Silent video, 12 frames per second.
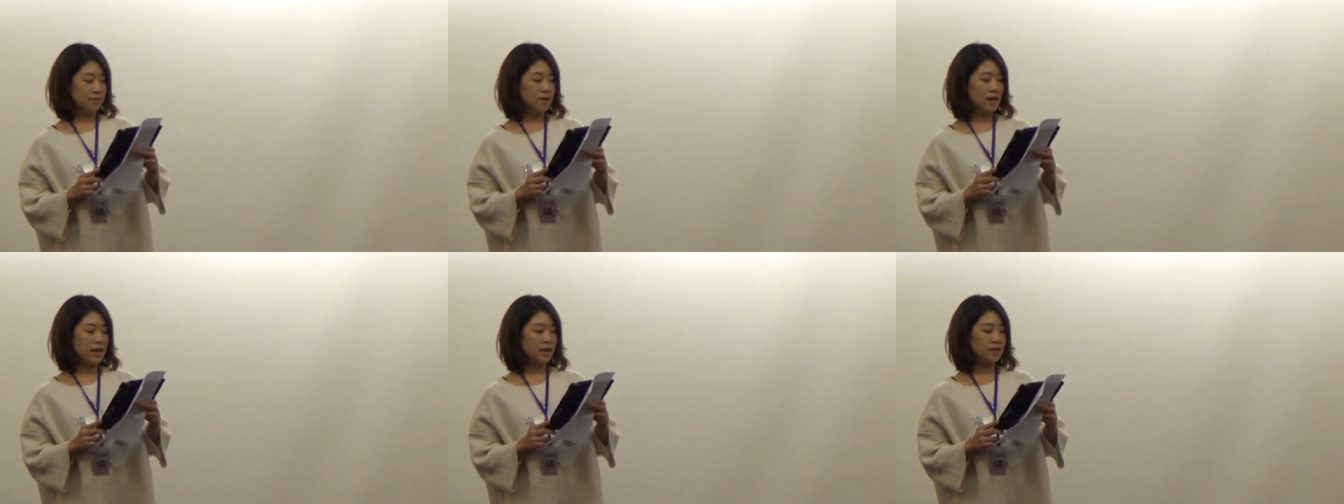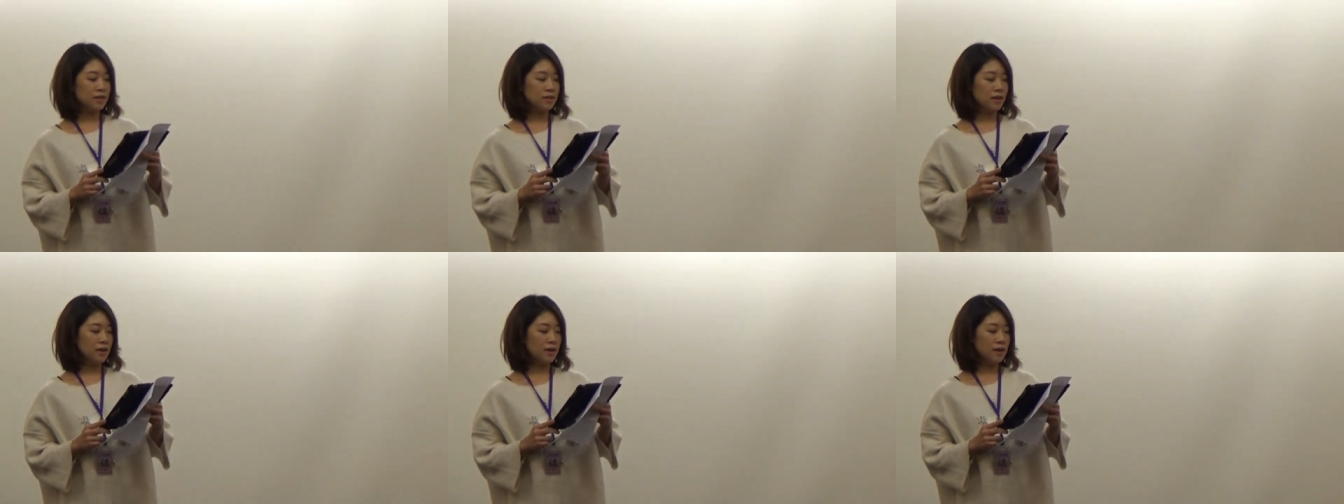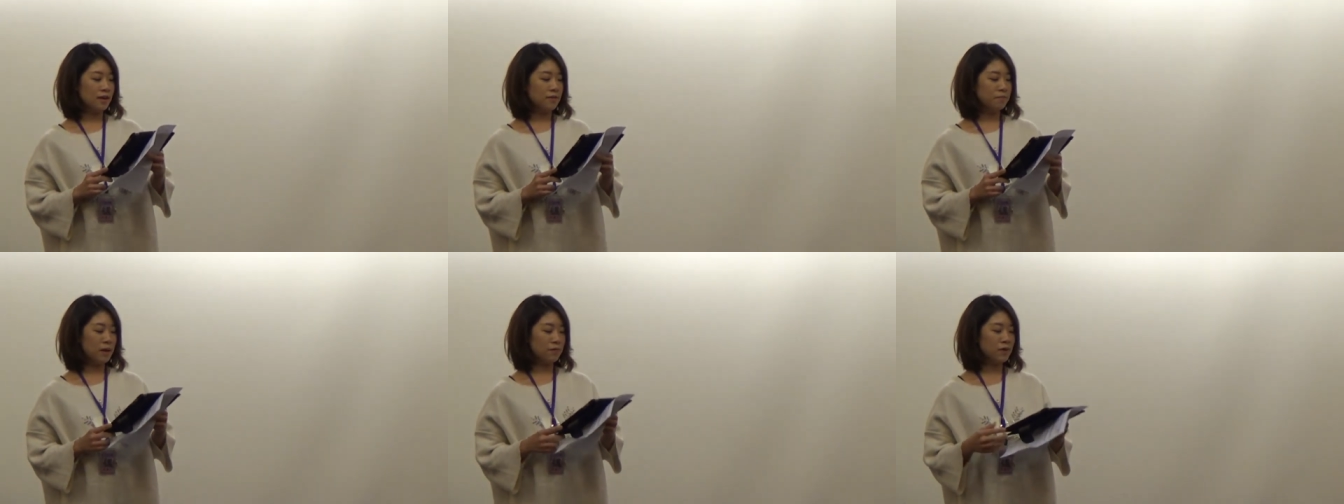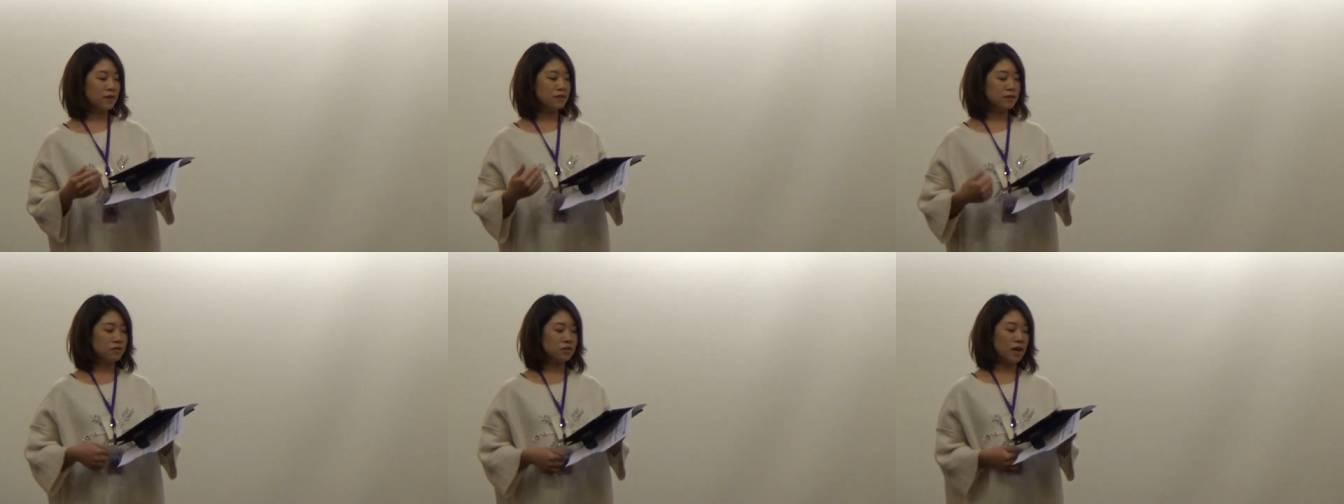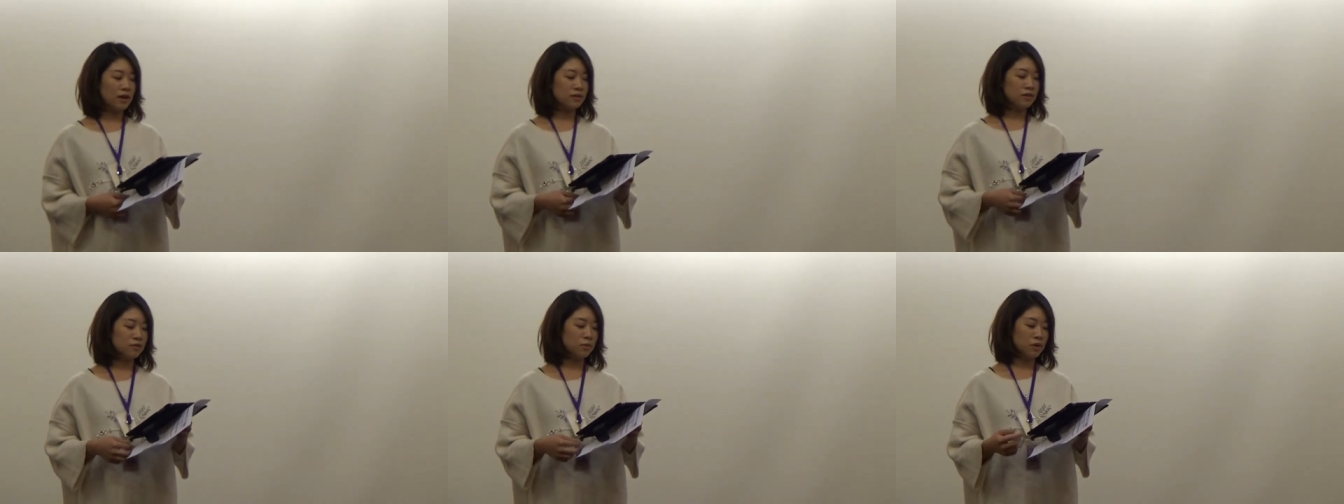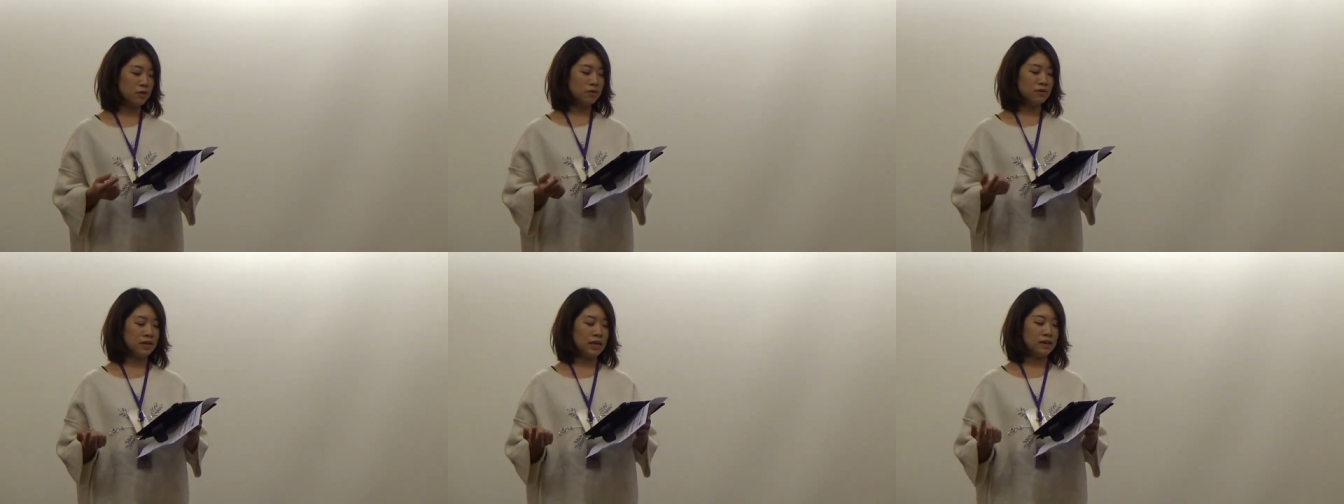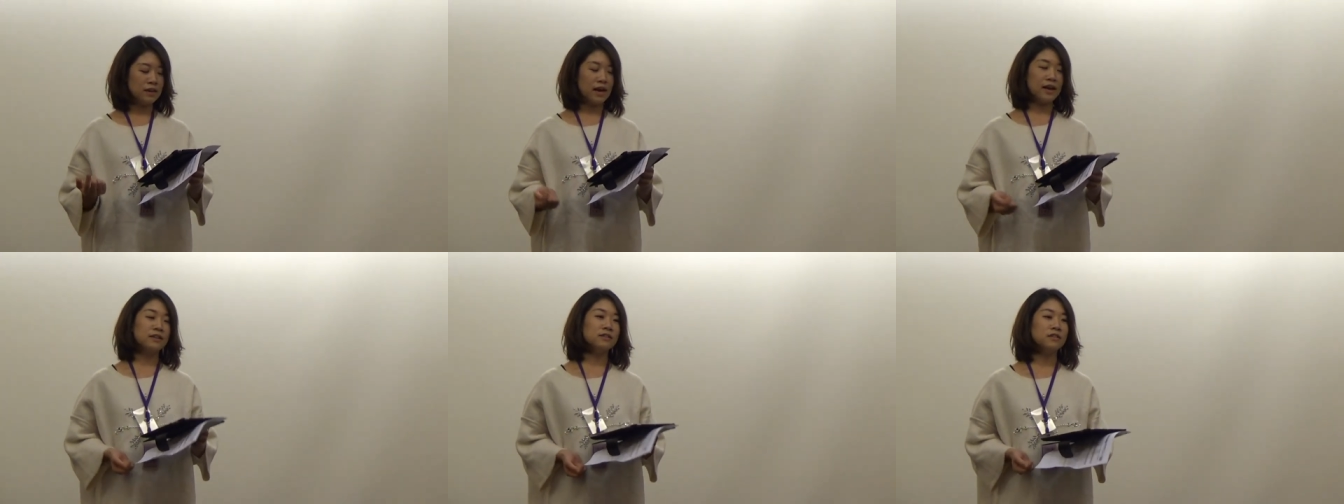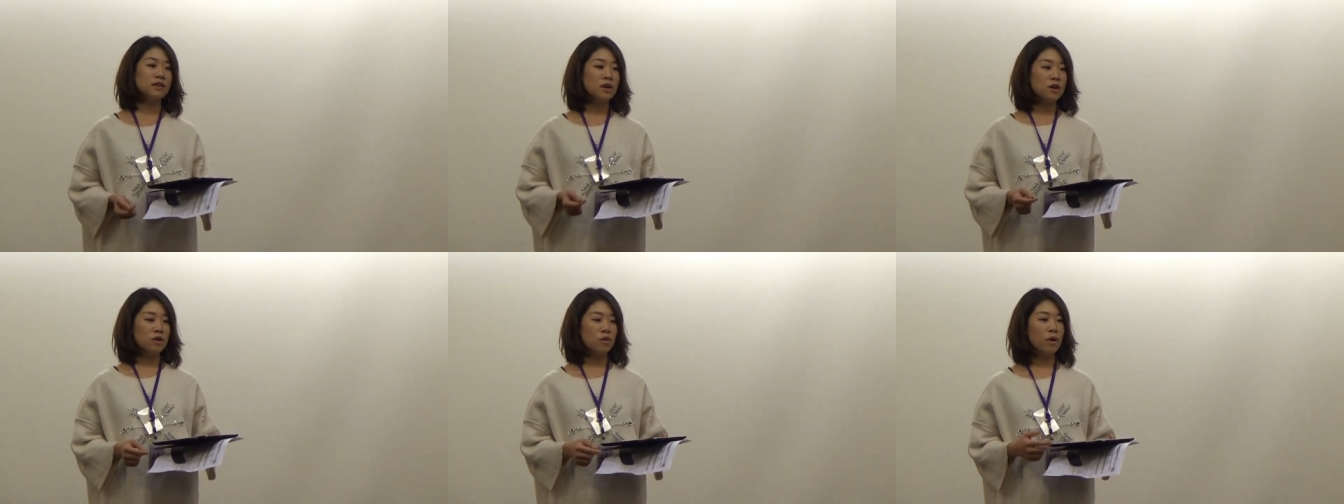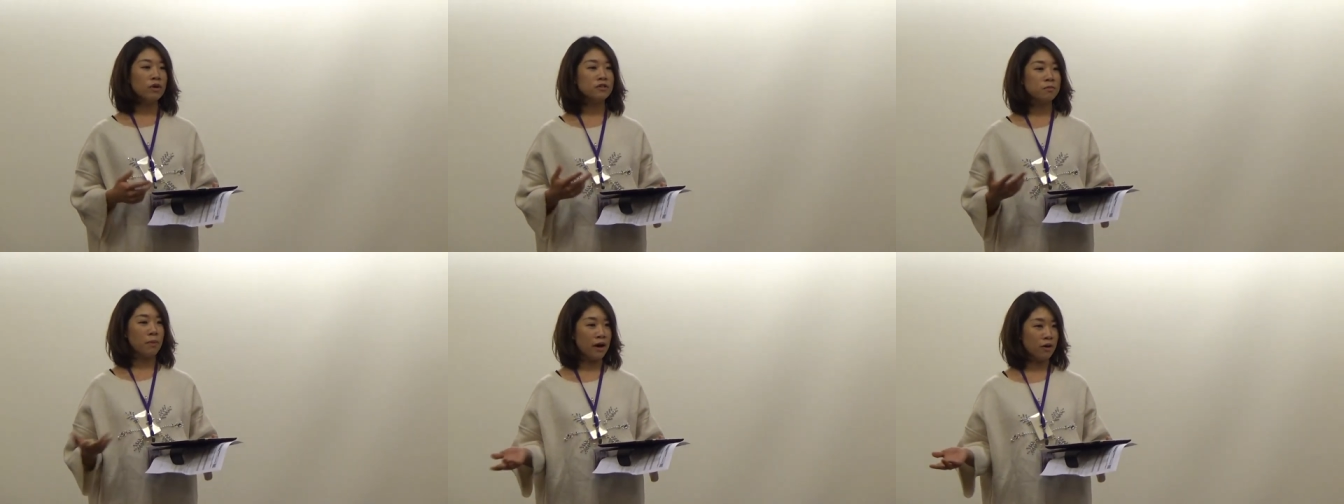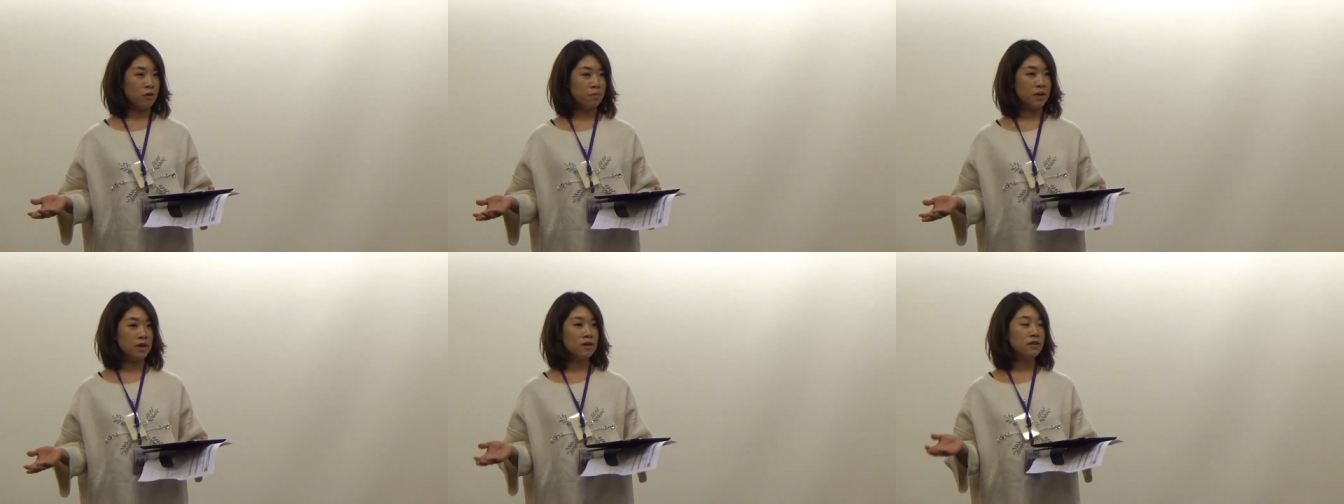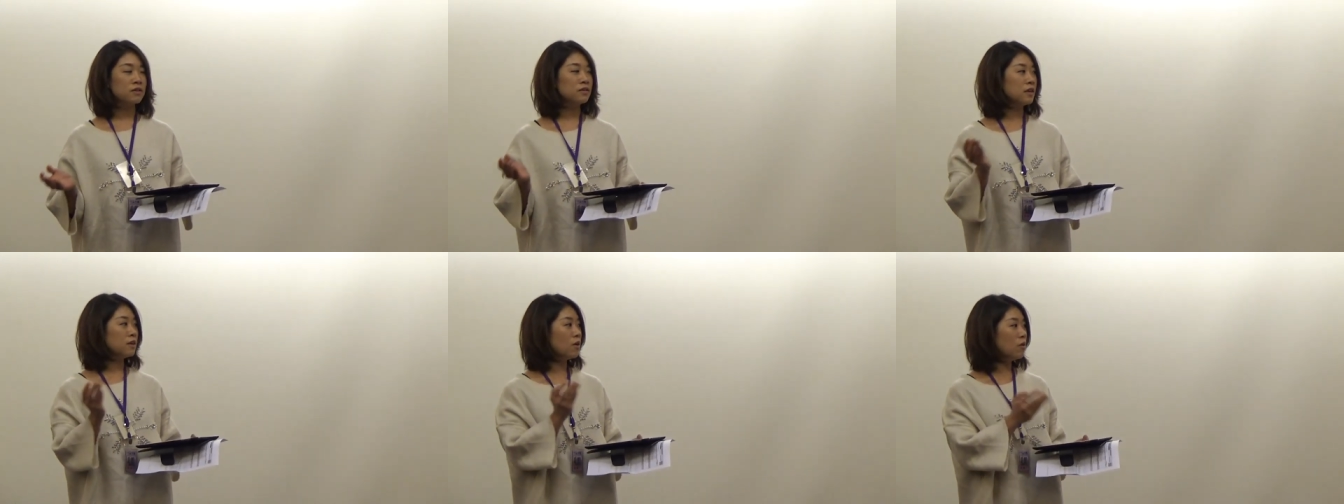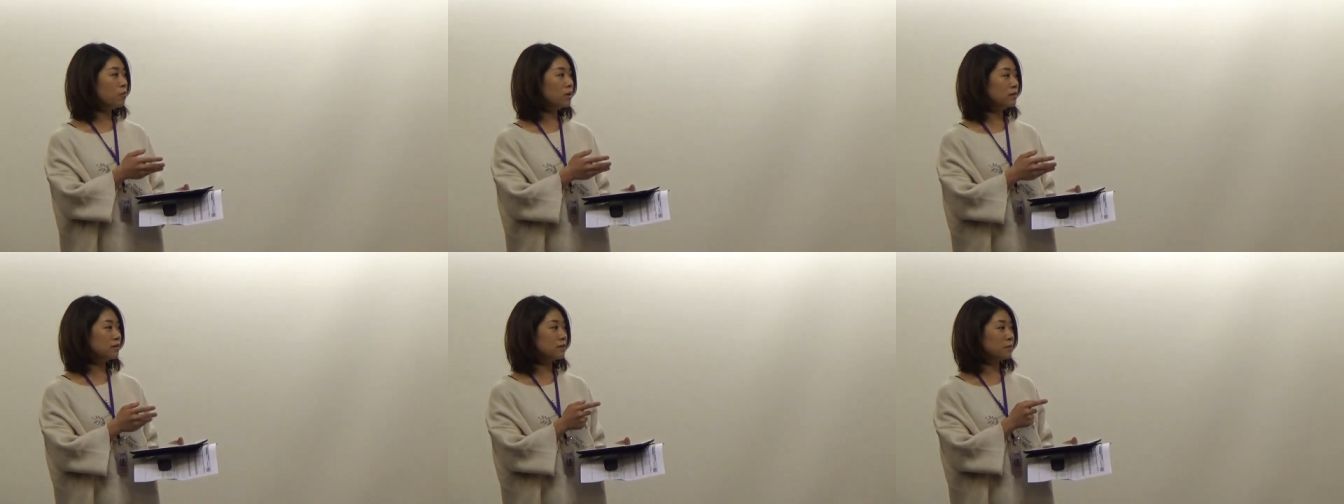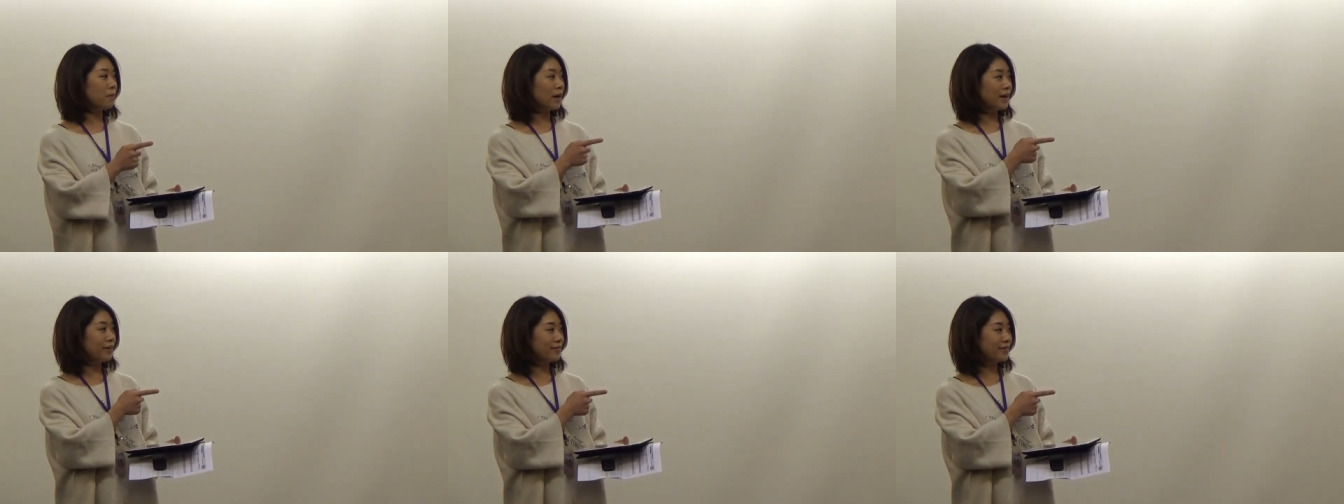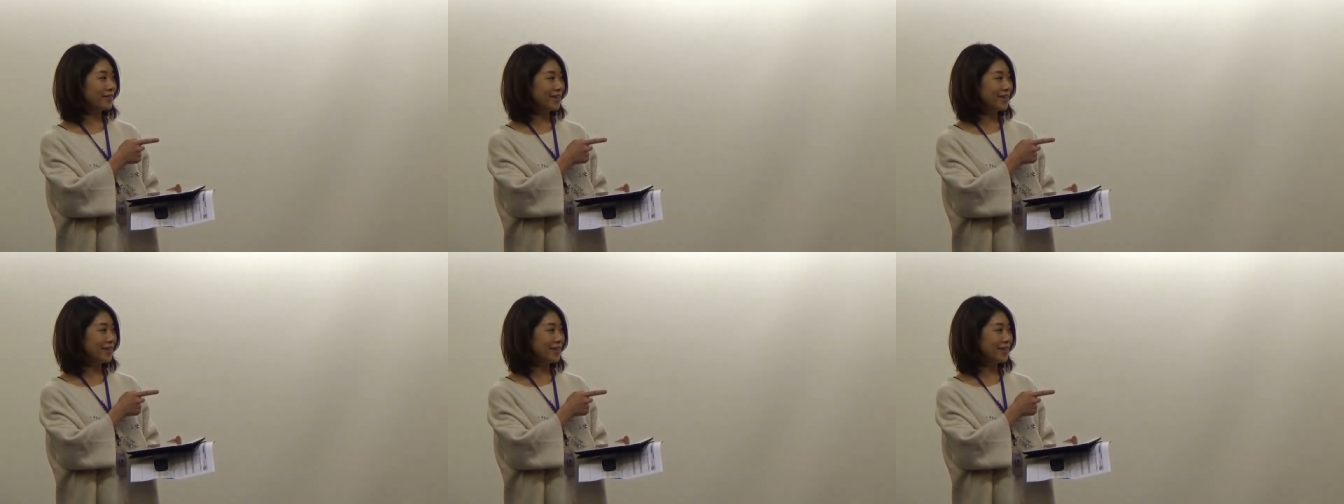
Okay, uh, my first introduction is when you see Kent, you will smile because he always smiles.